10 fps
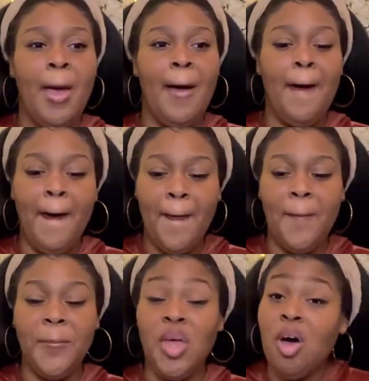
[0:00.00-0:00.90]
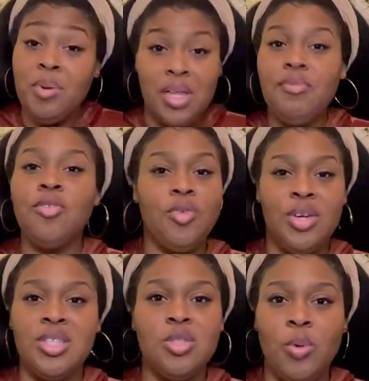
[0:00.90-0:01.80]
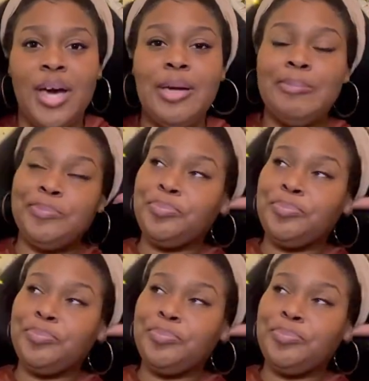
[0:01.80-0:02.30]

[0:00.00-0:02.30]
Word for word: um, homie lover friends, right?